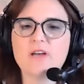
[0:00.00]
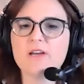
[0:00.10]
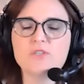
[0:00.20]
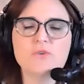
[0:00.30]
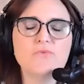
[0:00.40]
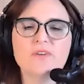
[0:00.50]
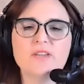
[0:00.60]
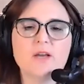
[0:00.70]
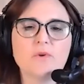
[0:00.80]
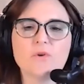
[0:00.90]
Do you feel
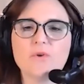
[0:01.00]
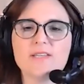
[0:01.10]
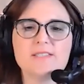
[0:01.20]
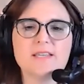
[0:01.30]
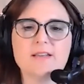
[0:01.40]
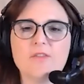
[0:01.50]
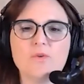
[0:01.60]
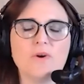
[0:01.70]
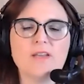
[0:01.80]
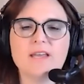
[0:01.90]
like we're going to see another one?